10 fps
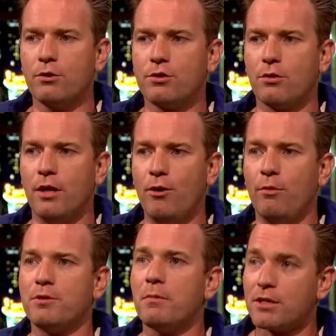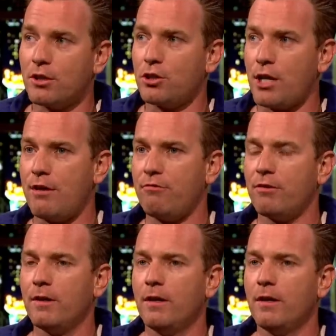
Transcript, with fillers: also an optimistic chef,